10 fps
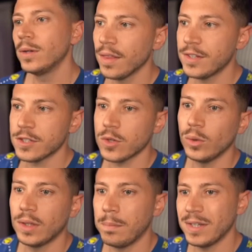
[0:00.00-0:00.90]
This is
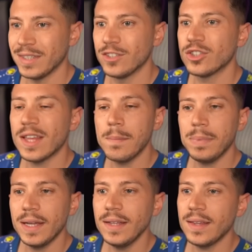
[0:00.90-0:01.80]
called the message
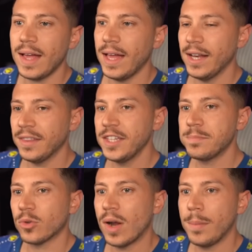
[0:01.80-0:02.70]
template, and these
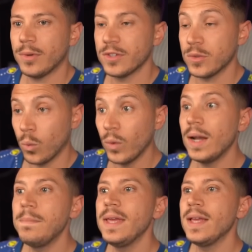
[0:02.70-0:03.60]
parameters will
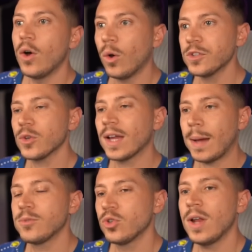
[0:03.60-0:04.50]
be also
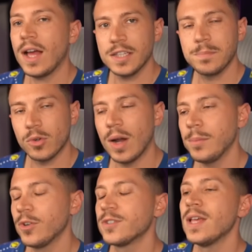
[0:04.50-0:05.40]
captured as
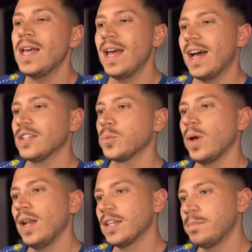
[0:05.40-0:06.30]
parameters as
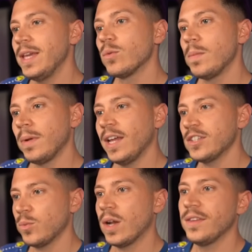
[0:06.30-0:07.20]
well as being replaced
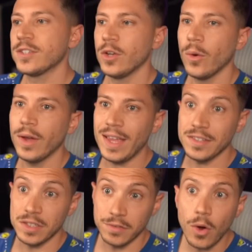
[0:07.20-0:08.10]
when this log is
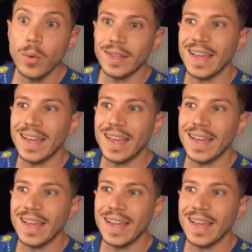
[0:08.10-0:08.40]
invoked.